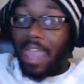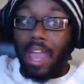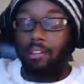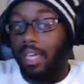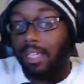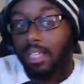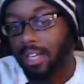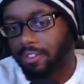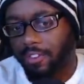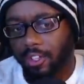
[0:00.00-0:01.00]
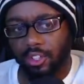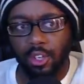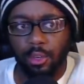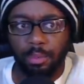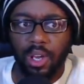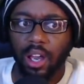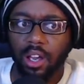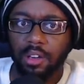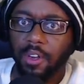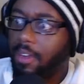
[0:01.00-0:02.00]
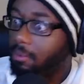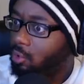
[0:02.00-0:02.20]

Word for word: I'll take that. That's the first dupe of him.